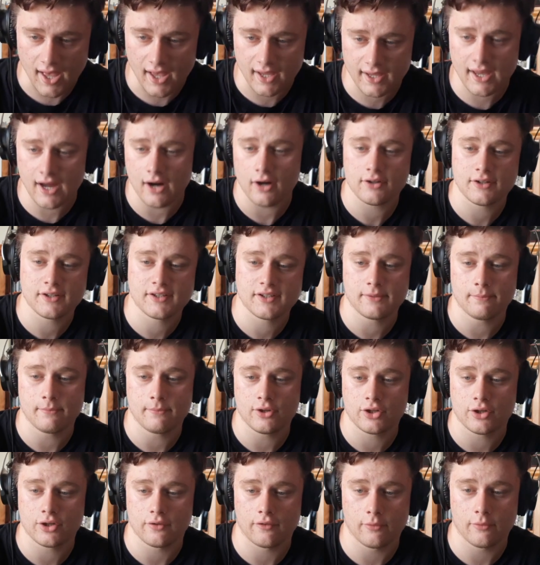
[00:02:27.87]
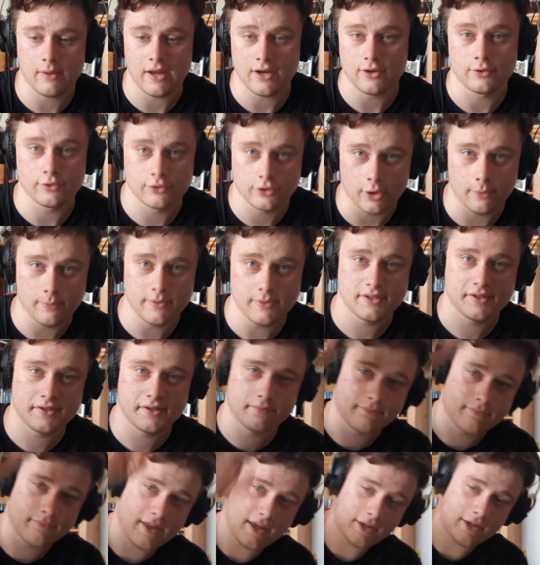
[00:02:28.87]
character submission from Andrew
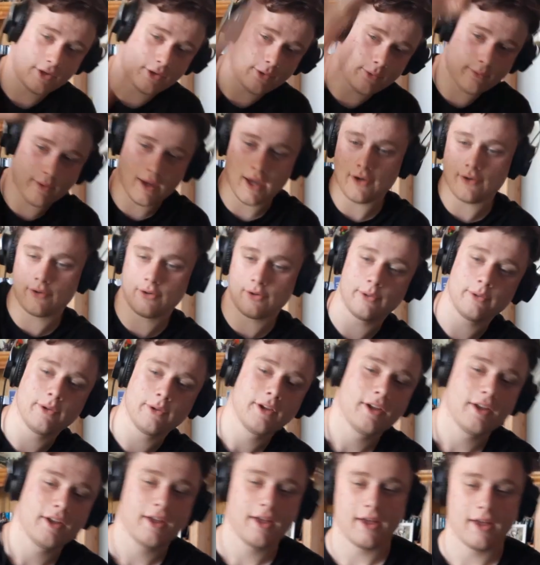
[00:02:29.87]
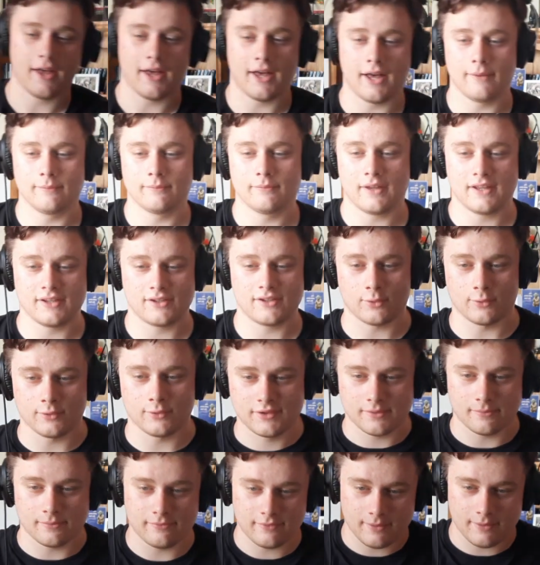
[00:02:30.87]
Thomas. Thank you, Andrew. It's
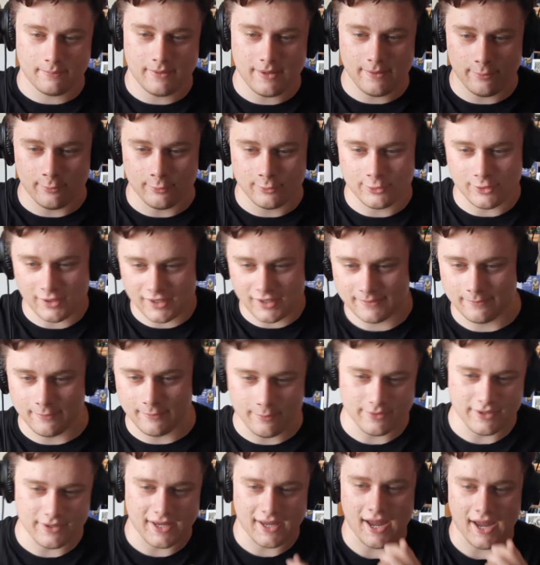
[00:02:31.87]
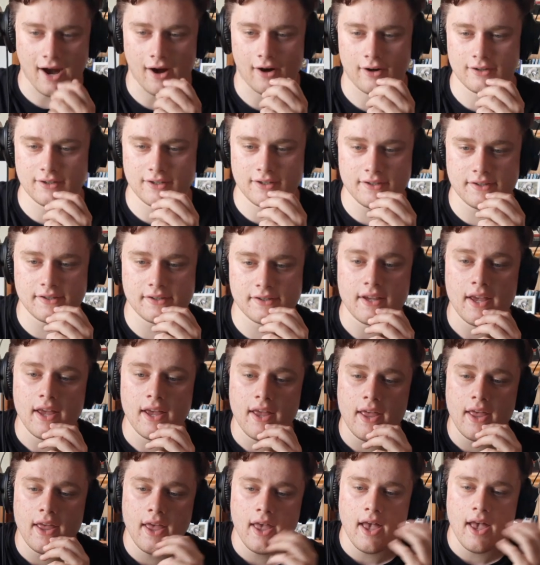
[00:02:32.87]
awesome that people trust me with their characters.
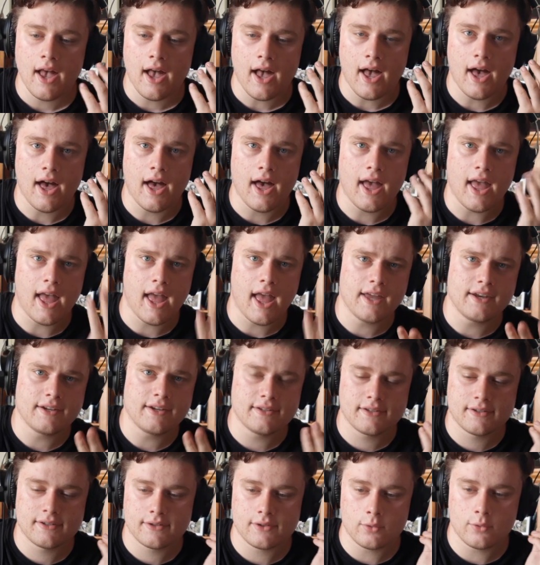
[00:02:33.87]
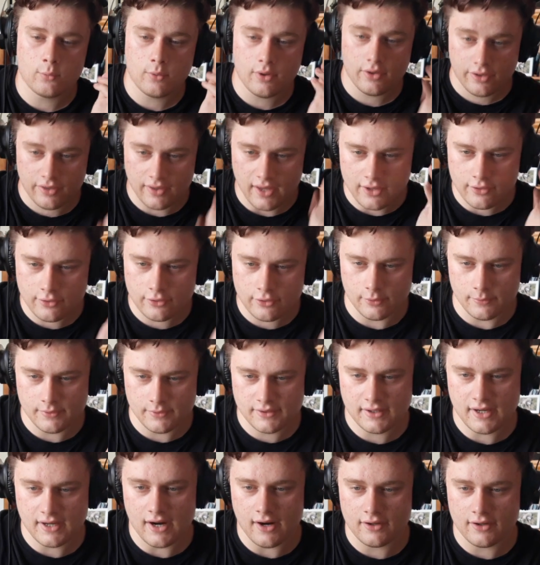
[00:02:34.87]
And with Andrew
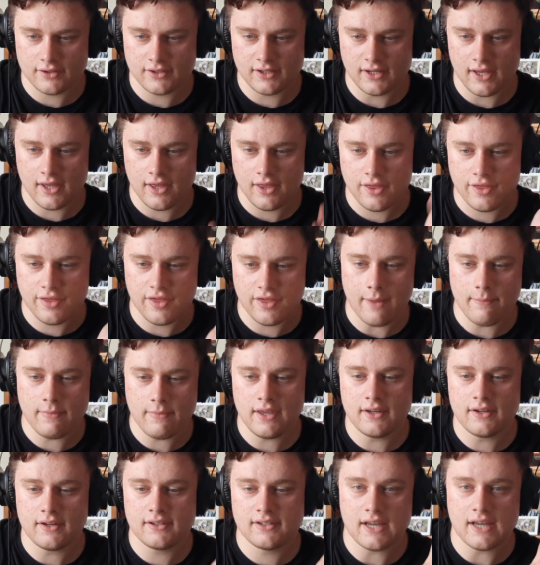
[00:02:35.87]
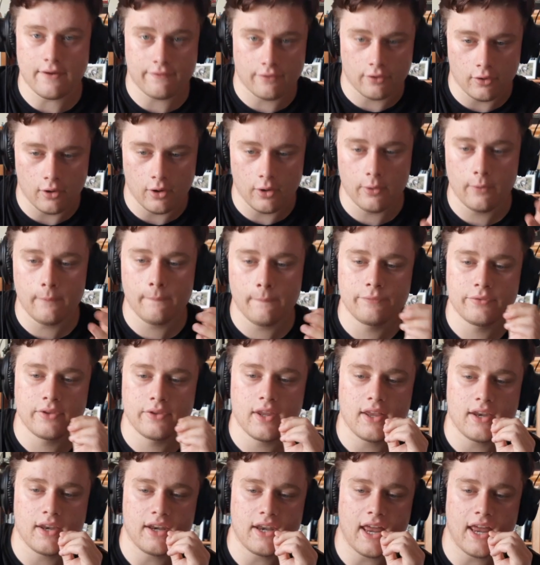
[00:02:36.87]
Thomas' character, Thamian Devereaux.
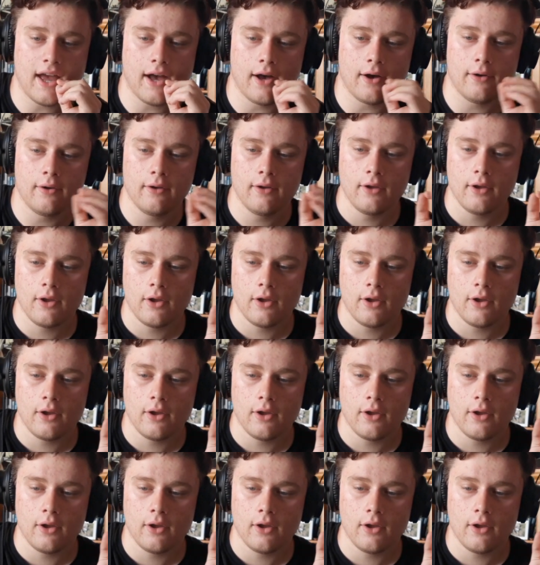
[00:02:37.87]
Now,